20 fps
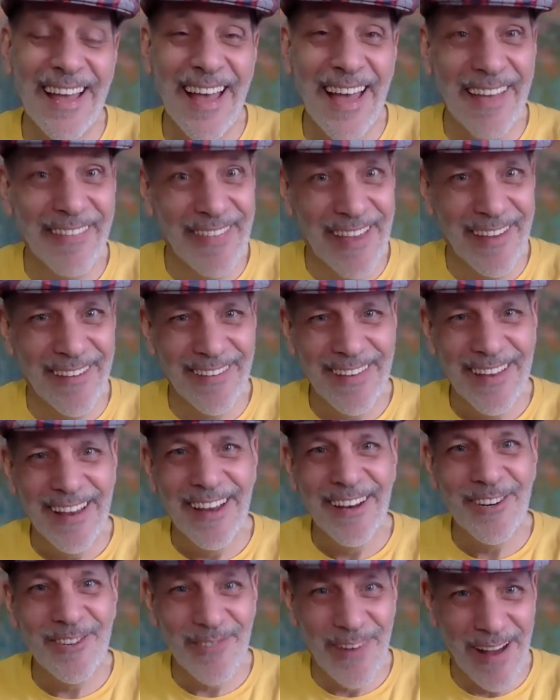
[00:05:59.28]
And they
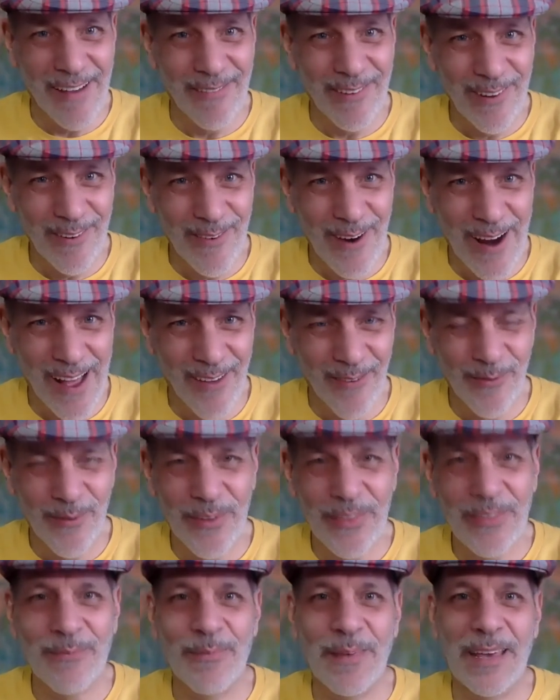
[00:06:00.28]
travel around
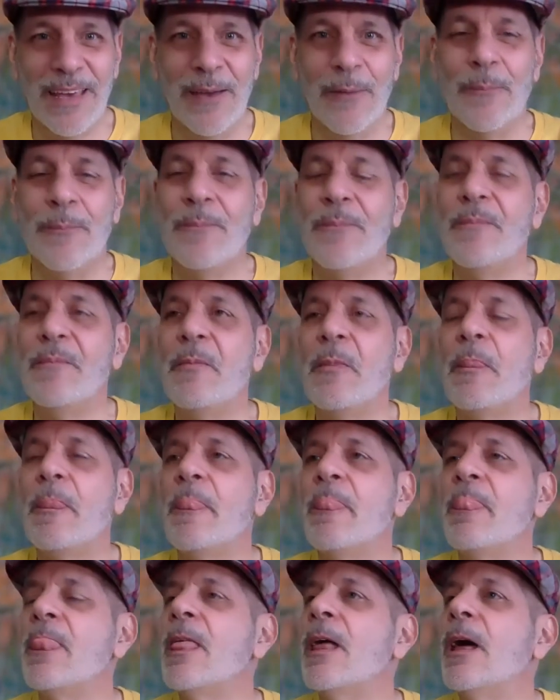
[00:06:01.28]
with me.
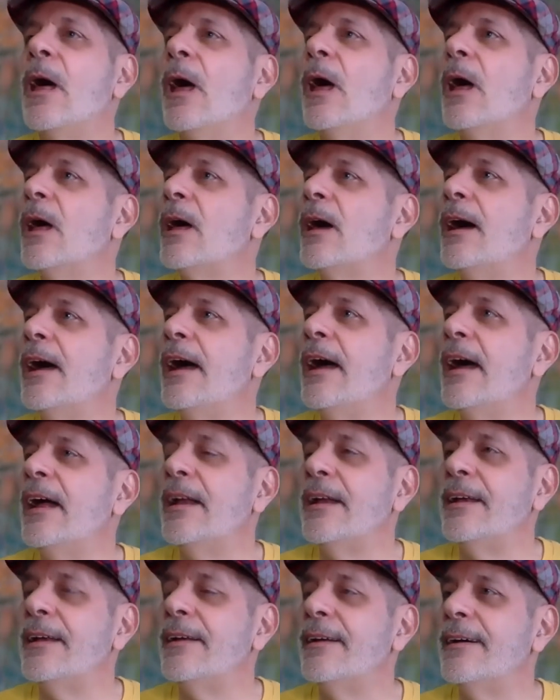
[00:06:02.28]

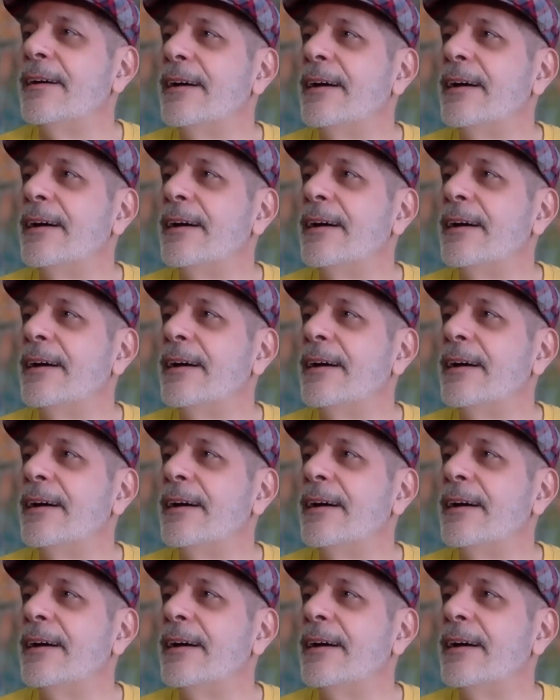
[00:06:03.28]
And,